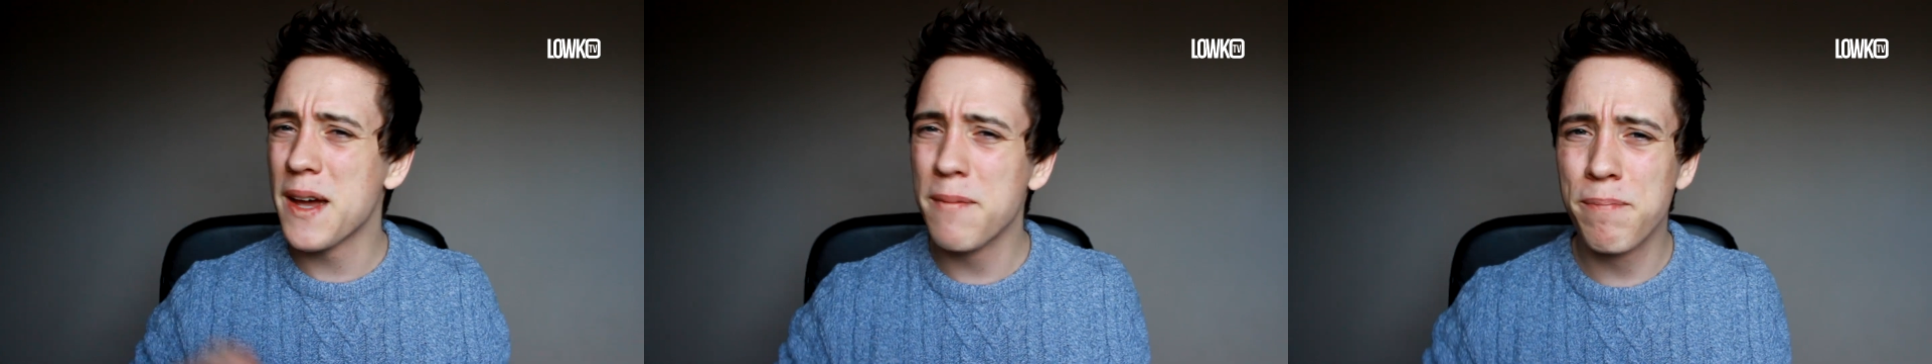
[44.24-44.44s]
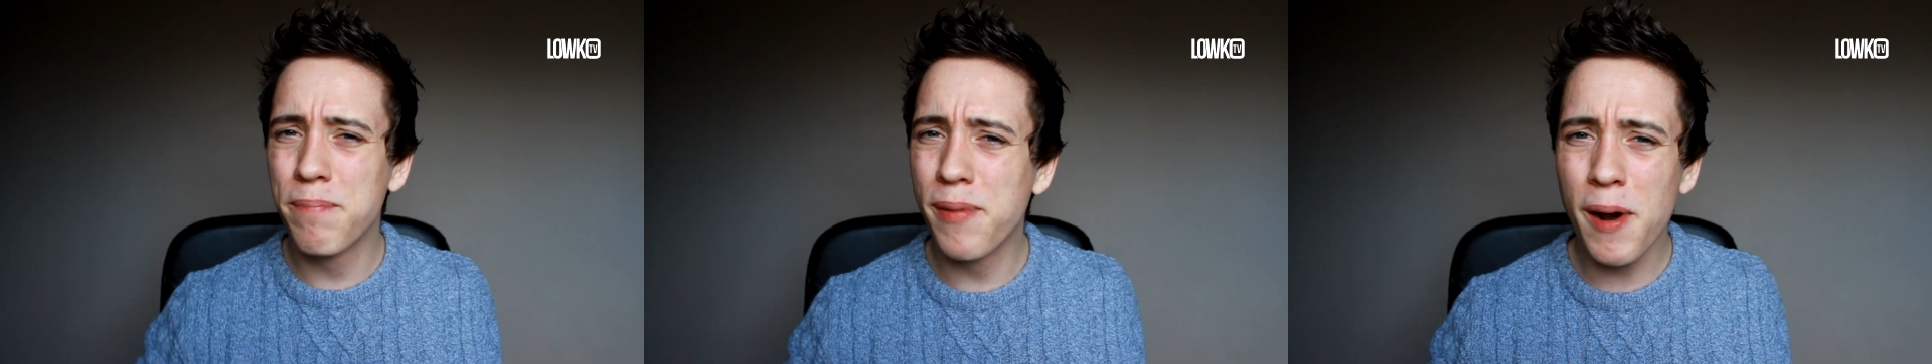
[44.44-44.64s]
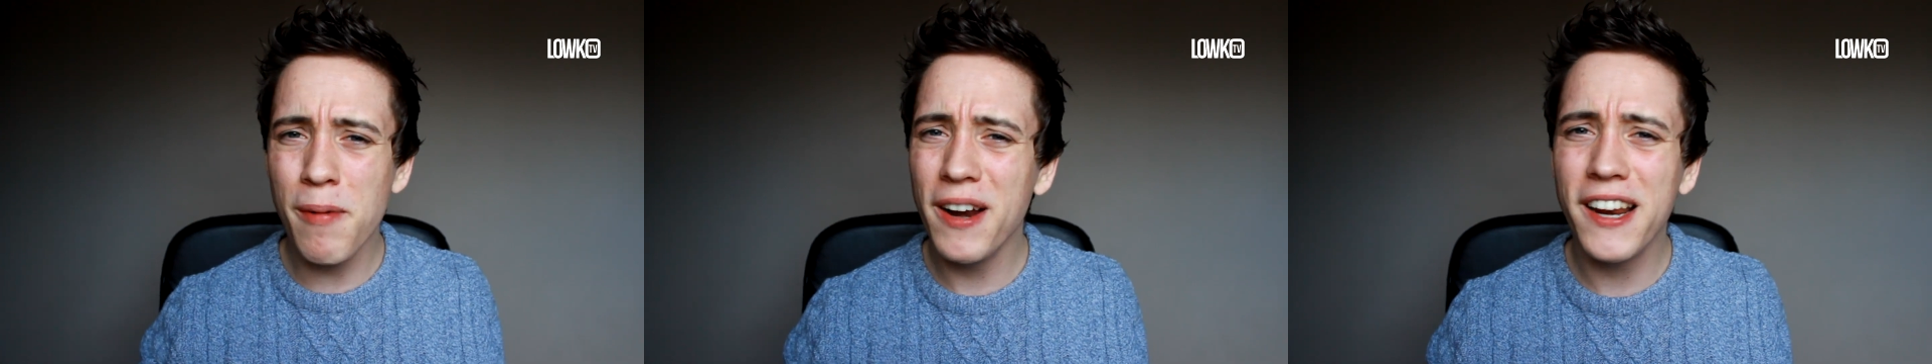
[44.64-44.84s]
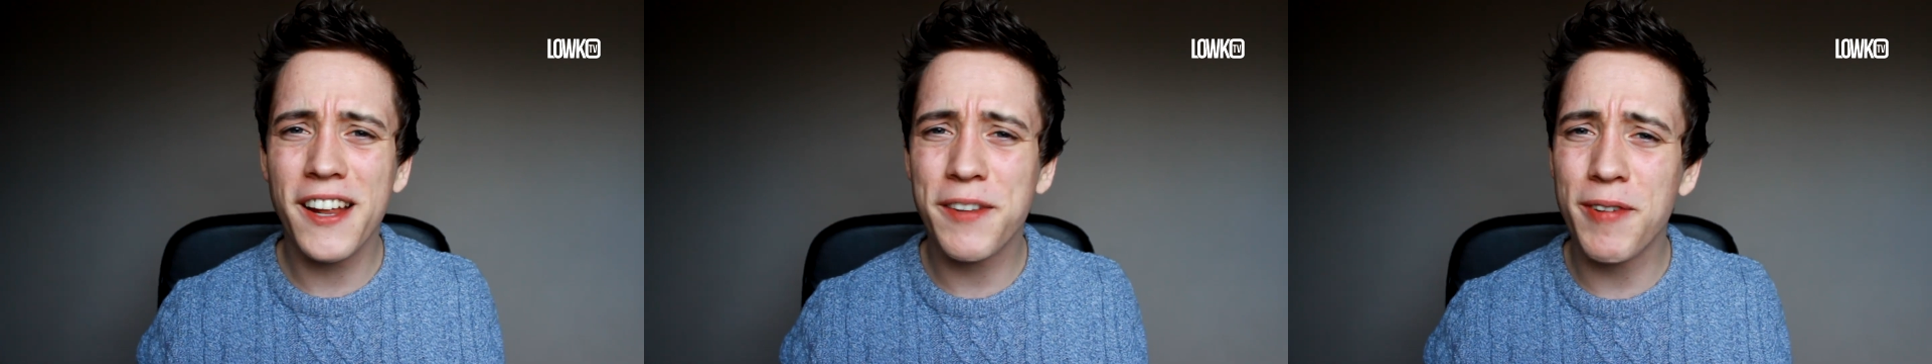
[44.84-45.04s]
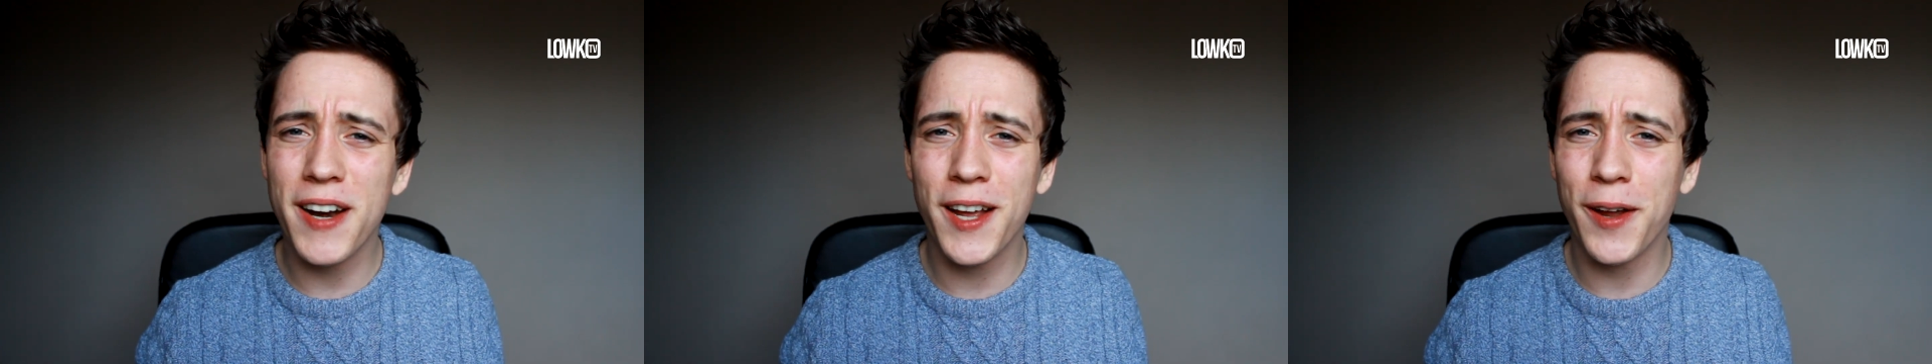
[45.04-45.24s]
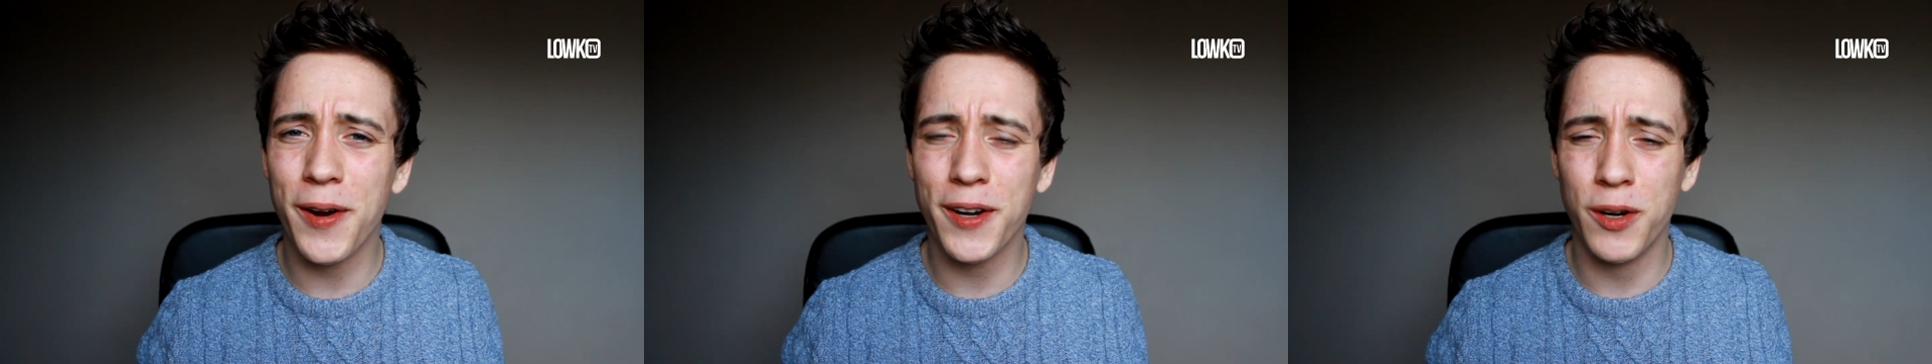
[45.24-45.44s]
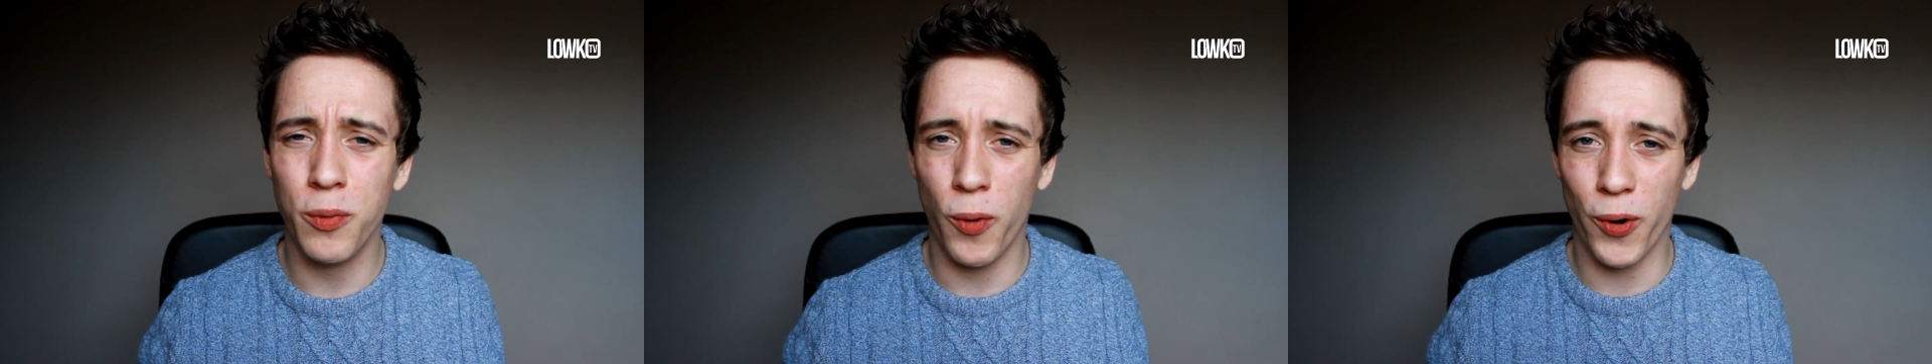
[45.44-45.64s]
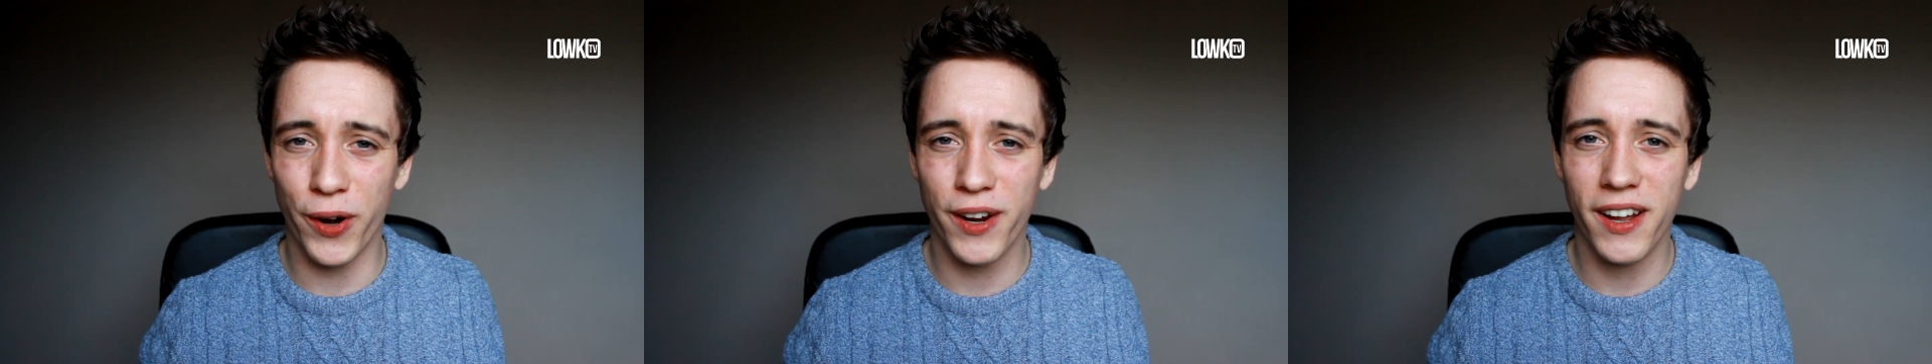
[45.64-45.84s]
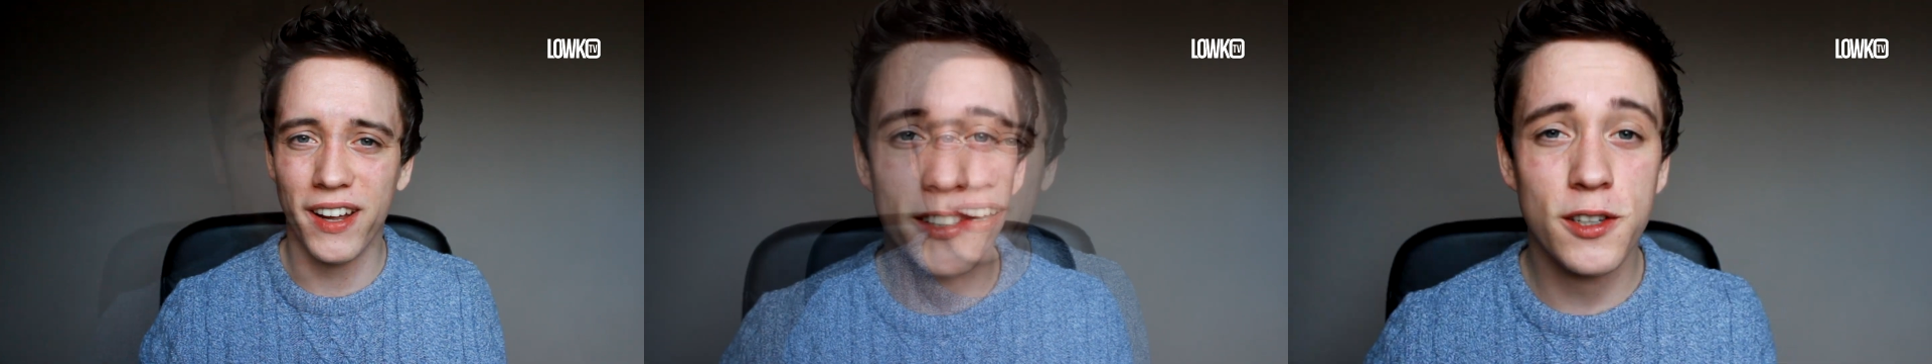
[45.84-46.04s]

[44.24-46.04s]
Probably not really going to work.